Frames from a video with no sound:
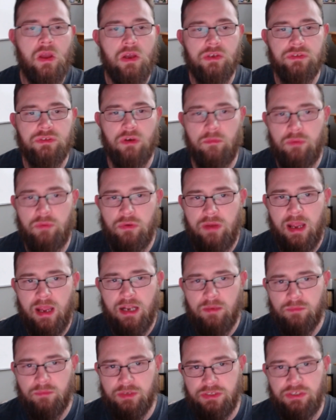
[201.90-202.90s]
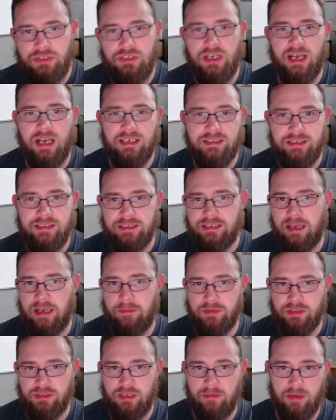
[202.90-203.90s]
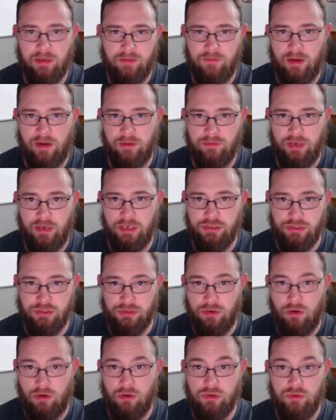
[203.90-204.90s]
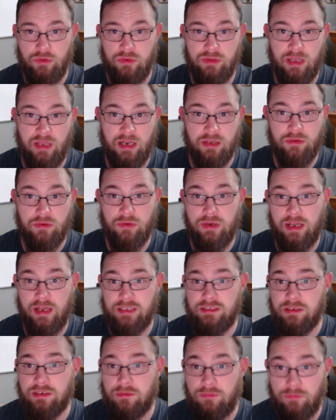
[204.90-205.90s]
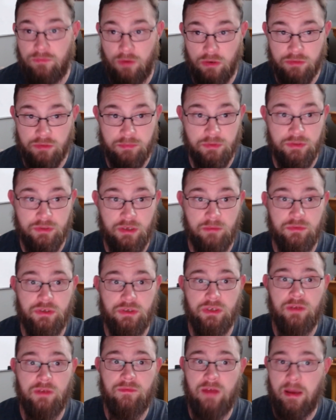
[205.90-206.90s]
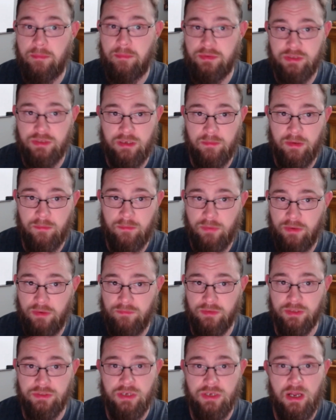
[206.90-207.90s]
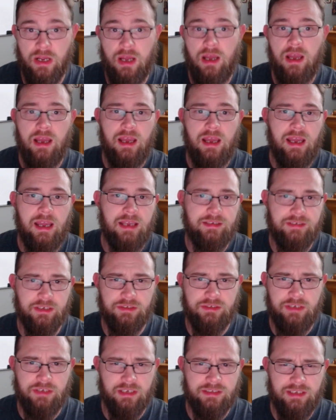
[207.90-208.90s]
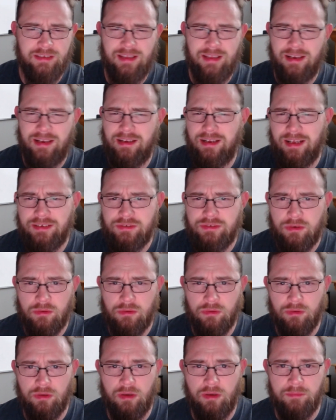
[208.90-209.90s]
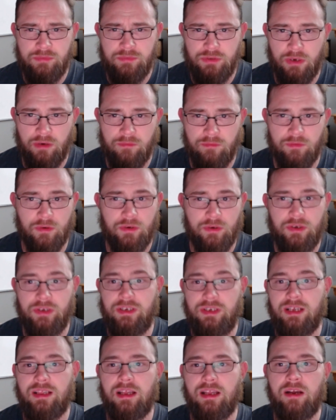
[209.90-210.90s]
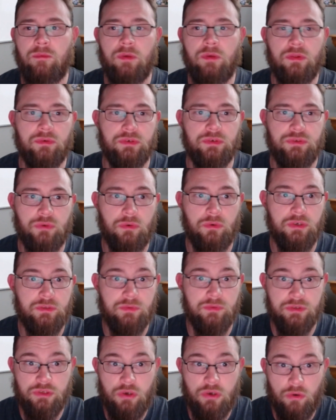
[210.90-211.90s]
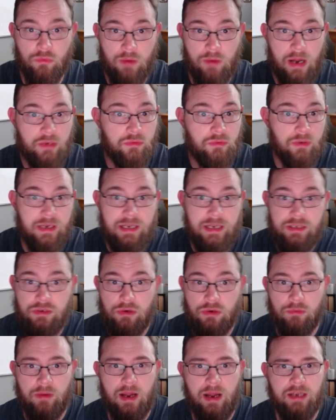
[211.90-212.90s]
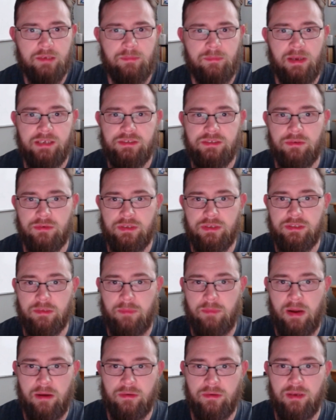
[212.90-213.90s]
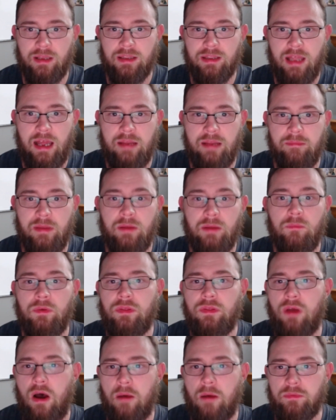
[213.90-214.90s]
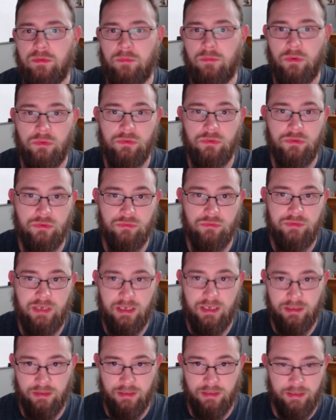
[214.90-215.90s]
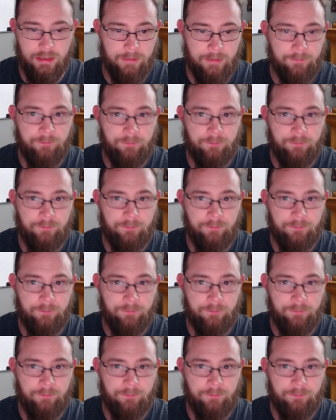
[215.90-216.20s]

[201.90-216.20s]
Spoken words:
So Buchanan rejects this epistemic foundation, arguing that it creates a false presumption of epistemic privilege, suggesting that an external observer could declare whether a choice was correct or incorrect based on its apparent alignment with optimal utility.